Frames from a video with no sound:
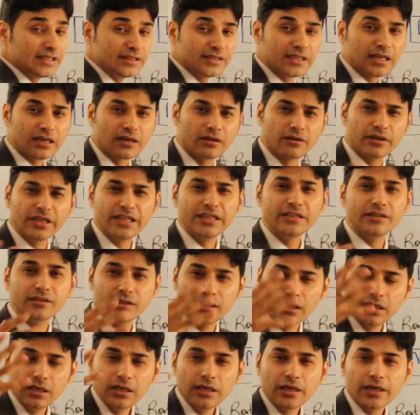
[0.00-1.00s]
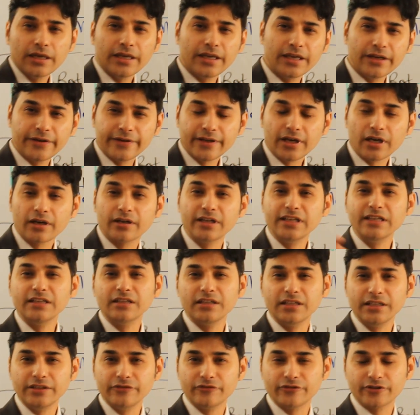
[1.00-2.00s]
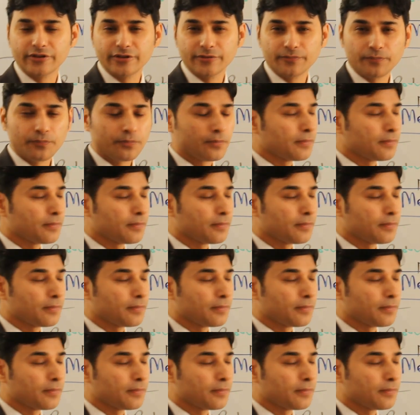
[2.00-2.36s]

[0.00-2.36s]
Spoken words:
in the green area, green leaves.